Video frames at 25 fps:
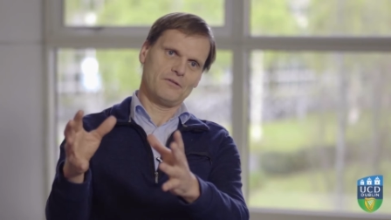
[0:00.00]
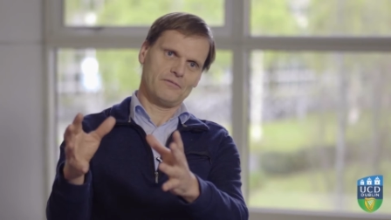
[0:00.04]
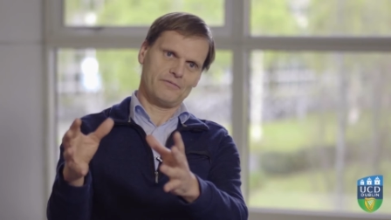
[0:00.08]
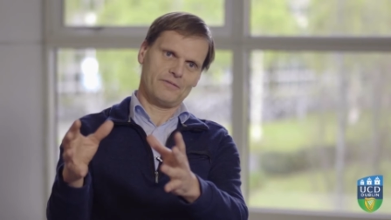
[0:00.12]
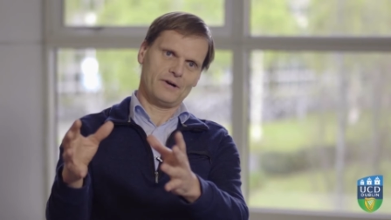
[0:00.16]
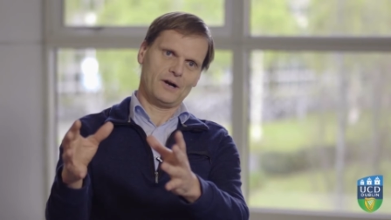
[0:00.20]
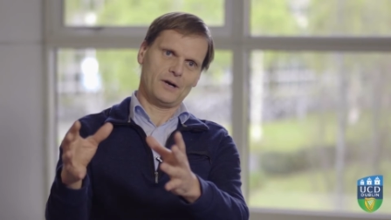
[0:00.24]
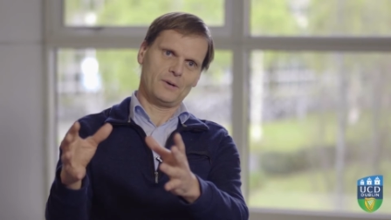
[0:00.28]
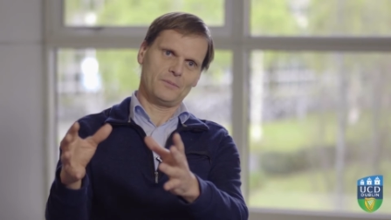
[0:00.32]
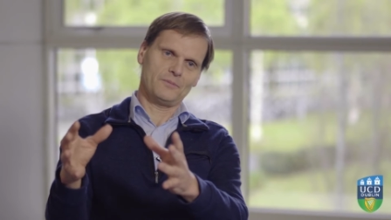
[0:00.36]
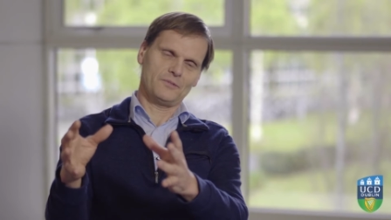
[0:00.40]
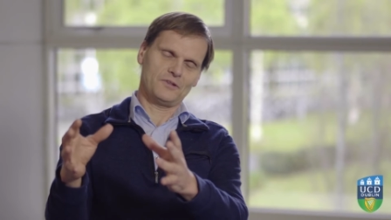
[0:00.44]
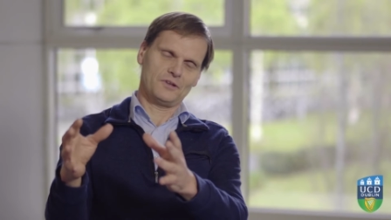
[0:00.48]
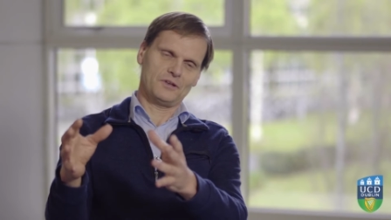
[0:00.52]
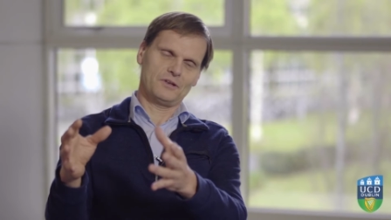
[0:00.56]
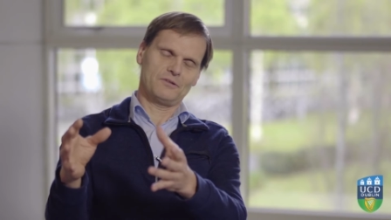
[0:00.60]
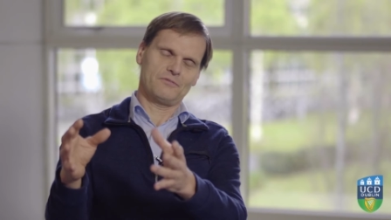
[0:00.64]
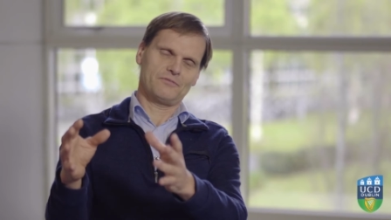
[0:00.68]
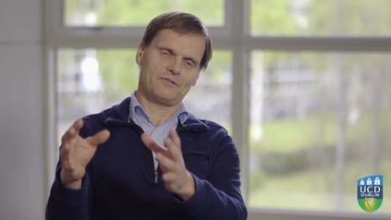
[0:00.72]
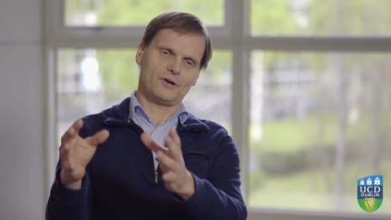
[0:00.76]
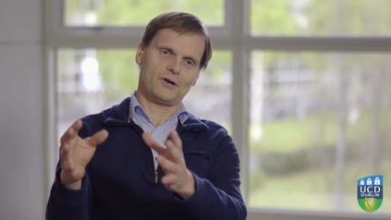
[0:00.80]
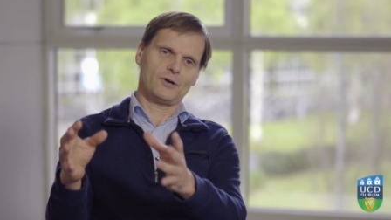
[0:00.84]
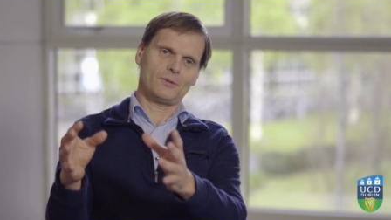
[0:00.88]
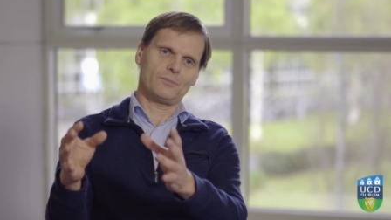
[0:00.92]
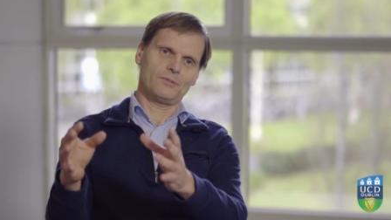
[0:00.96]
firms in the
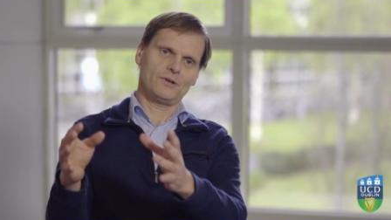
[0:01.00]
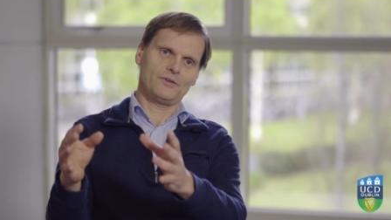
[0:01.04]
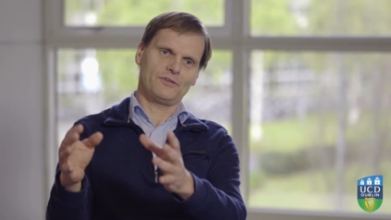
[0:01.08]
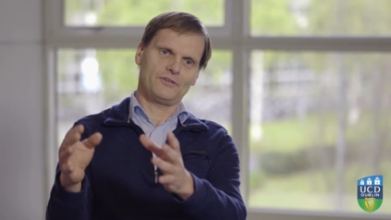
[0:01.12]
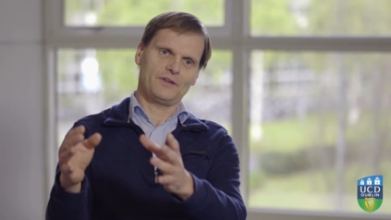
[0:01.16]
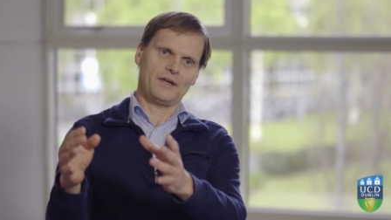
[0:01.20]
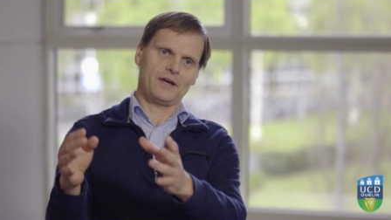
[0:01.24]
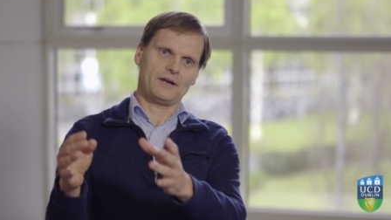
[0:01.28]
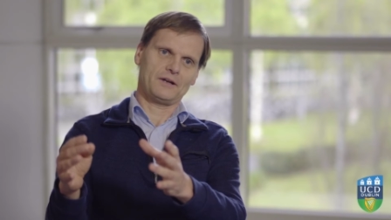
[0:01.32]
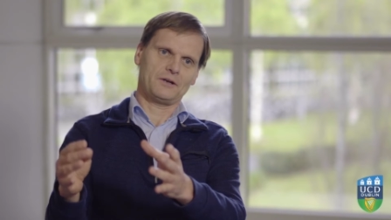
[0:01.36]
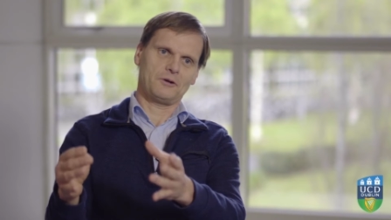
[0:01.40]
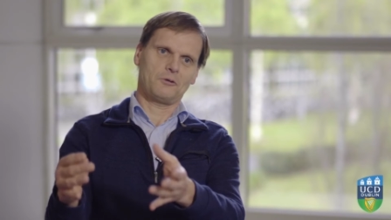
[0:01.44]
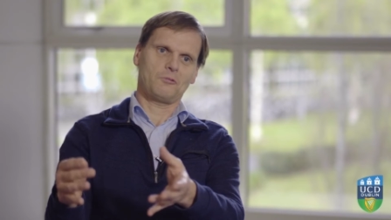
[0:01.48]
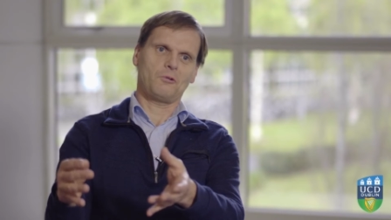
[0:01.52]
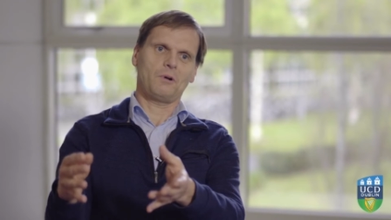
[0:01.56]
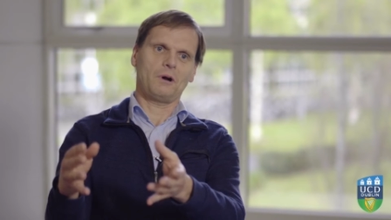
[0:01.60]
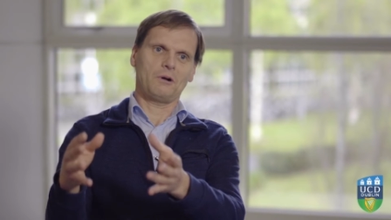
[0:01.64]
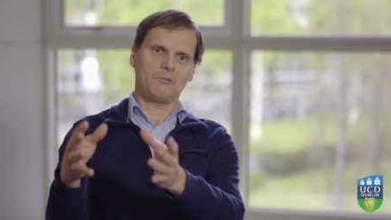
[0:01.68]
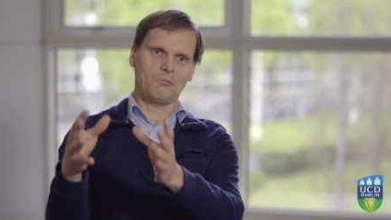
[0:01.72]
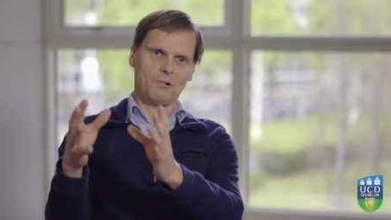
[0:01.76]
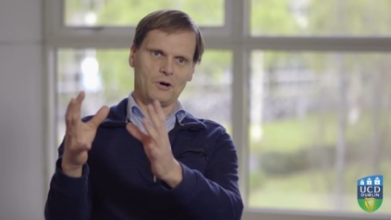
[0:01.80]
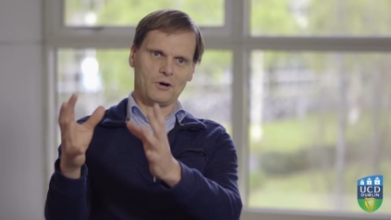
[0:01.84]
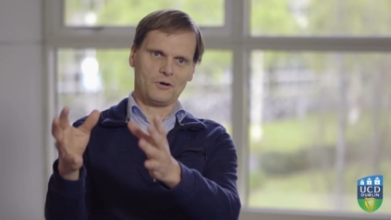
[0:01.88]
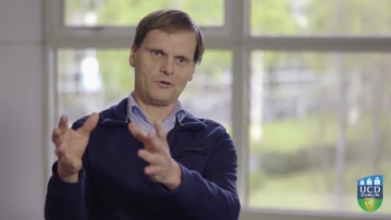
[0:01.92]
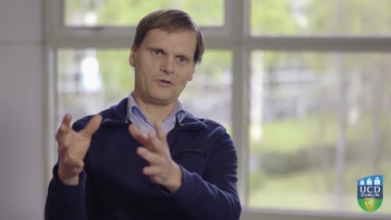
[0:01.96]
formal sector where
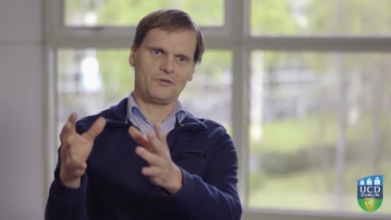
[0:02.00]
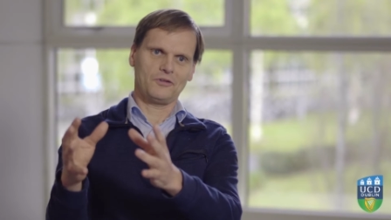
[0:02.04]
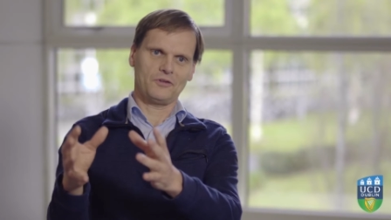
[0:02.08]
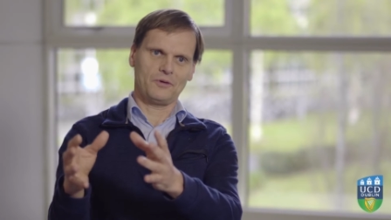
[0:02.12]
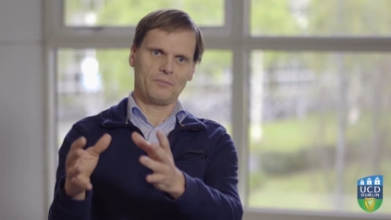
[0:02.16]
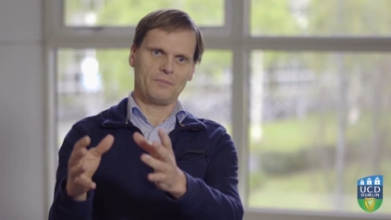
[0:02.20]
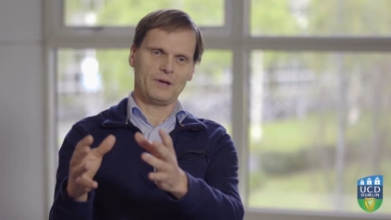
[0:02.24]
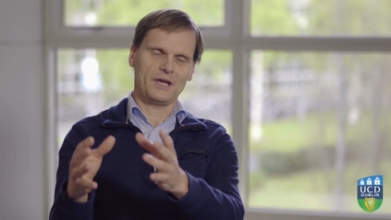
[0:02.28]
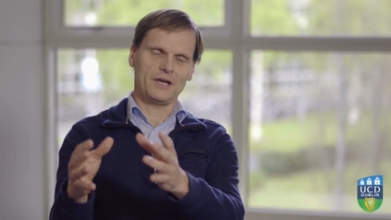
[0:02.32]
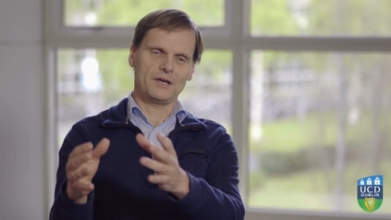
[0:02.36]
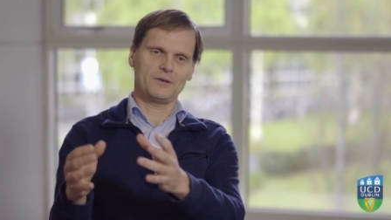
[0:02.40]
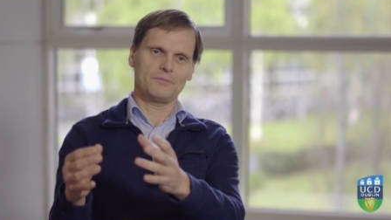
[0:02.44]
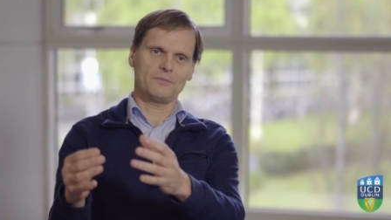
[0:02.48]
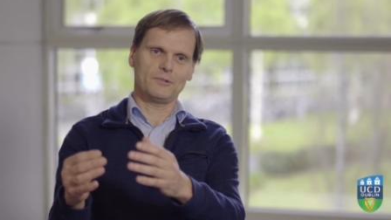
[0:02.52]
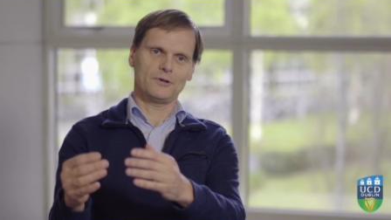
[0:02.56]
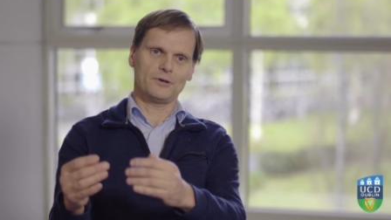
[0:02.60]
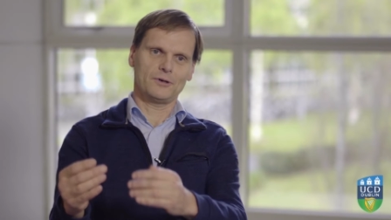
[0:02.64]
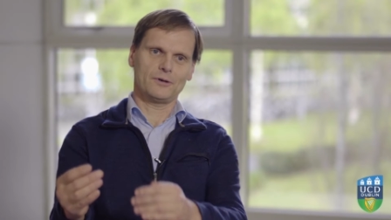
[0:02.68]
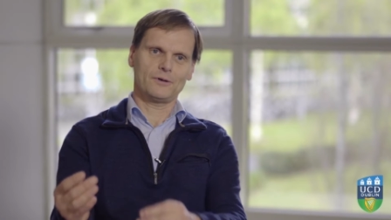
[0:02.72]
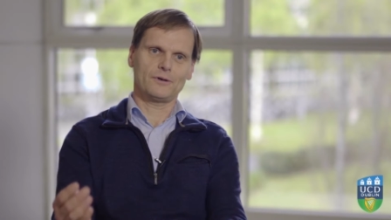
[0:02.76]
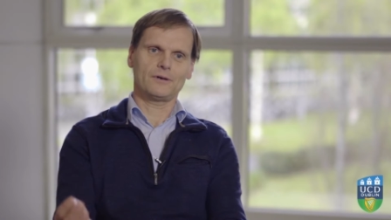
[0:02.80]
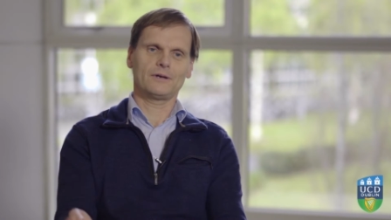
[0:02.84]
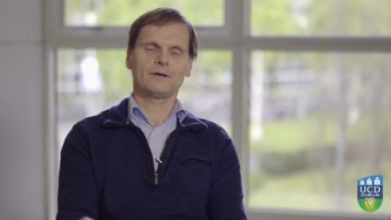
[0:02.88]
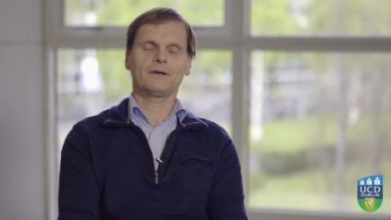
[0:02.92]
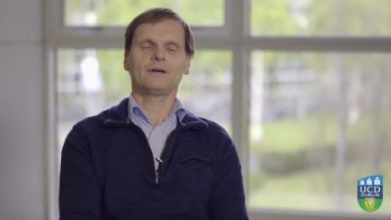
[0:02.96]
workers are paid
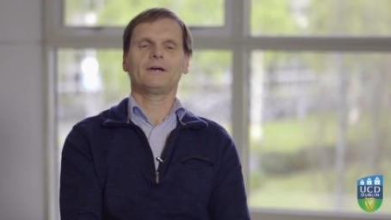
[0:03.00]
more.